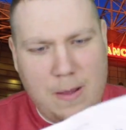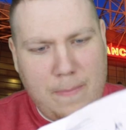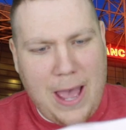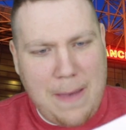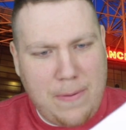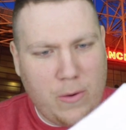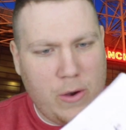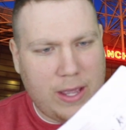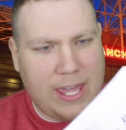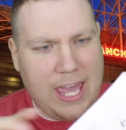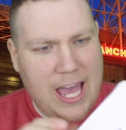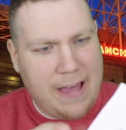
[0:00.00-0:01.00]
paperwork
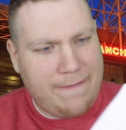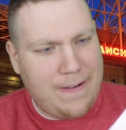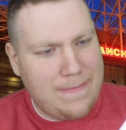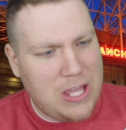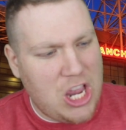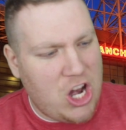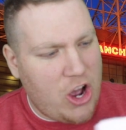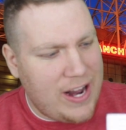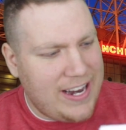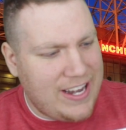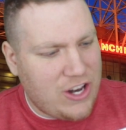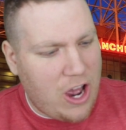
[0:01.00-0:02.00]
here from the
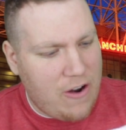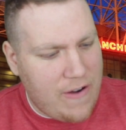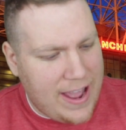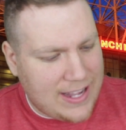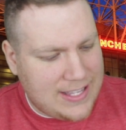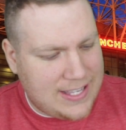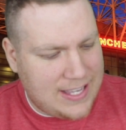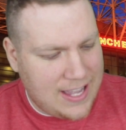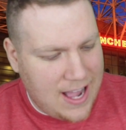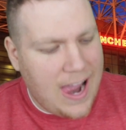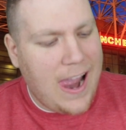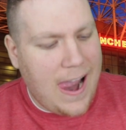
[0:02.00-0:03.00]
United Direct.
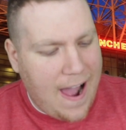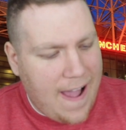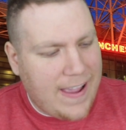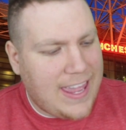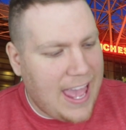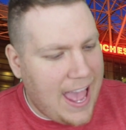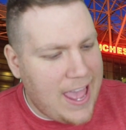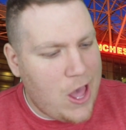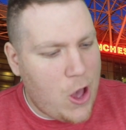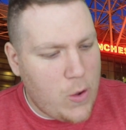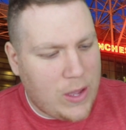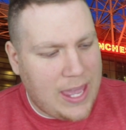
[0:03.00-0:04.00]
Okay,
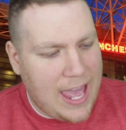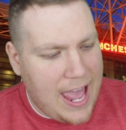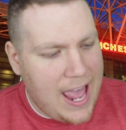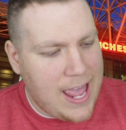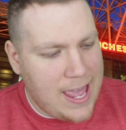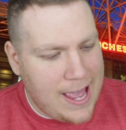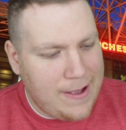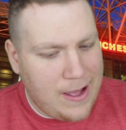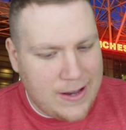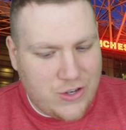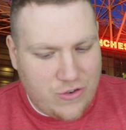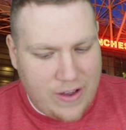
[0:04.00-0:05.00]
yeah,
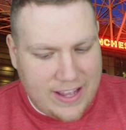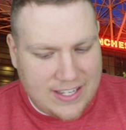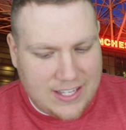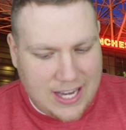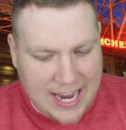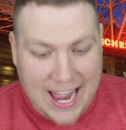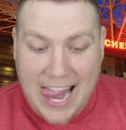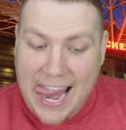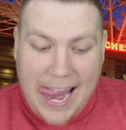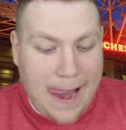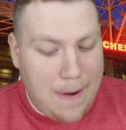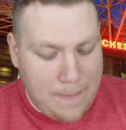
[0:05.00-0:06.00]
address.
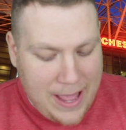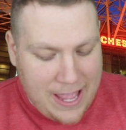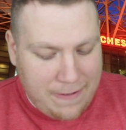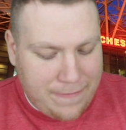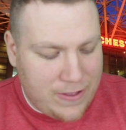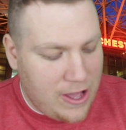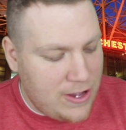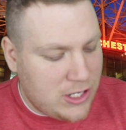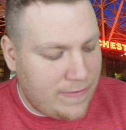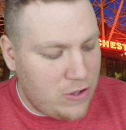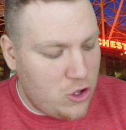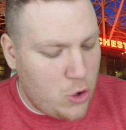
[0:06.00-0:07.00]
Mate, for those
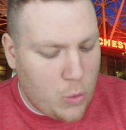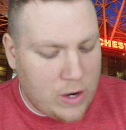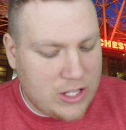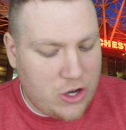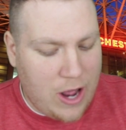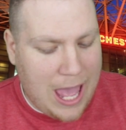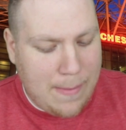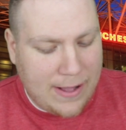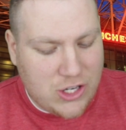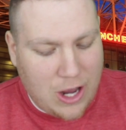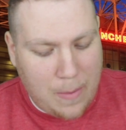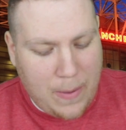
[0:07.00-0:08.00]
of you who want to know how
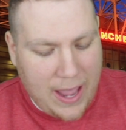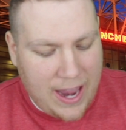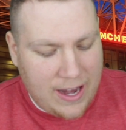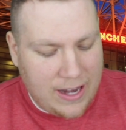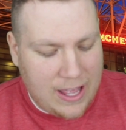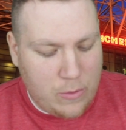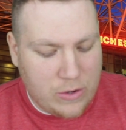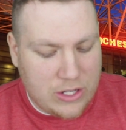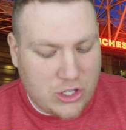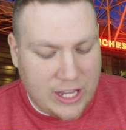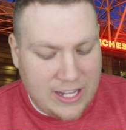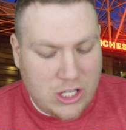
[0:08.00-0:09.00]
much I paid, it
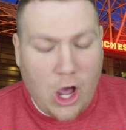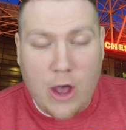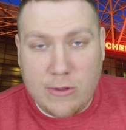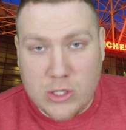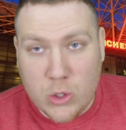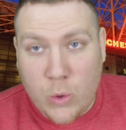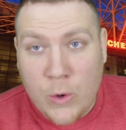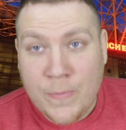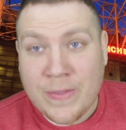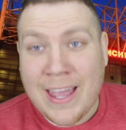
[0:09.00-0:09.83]
was in total